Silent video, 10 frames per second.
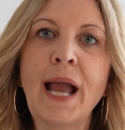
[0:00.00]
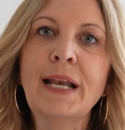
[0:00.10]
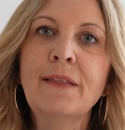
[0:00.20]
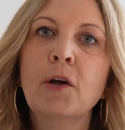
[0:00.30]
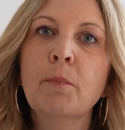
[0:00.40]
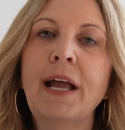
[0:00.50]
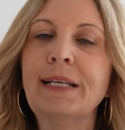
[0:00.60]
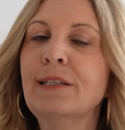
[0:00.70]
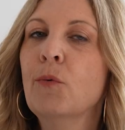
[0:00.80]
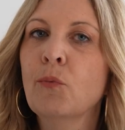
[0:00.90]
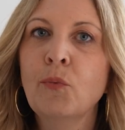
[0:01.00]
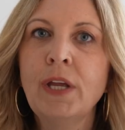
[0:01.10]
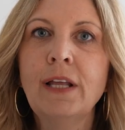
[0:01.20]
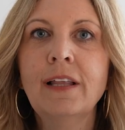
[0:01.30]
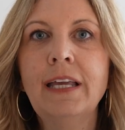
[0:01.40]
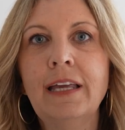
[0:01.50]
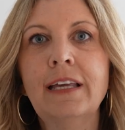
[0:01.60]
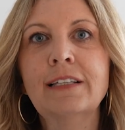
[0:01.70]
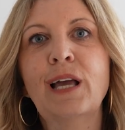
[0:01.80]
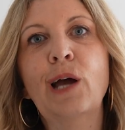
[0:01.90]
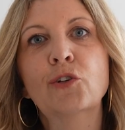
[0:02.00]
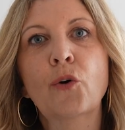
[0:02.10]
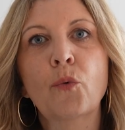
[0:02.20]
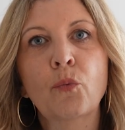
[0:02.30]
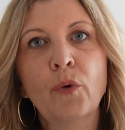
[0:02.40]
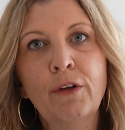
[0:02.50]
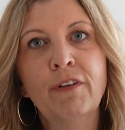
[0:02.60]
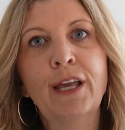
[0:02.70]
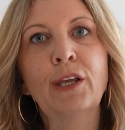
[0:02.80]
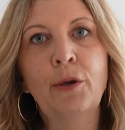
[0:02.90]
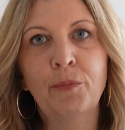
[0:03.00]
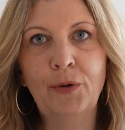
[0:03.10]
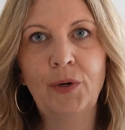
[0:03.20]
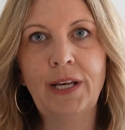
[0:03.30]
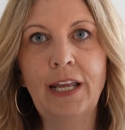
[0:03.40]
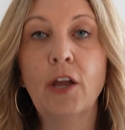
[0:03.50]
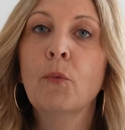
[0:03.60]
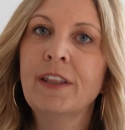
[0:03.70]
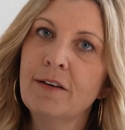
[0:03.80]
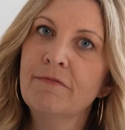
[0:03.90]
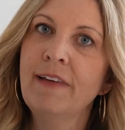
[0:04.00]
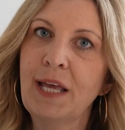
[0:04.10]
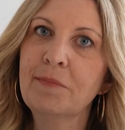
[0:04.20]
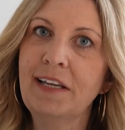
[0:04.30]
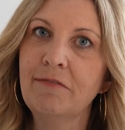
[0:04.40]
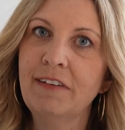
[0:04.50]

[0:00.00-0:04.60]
riding their bikes. It really is a terrific community with a family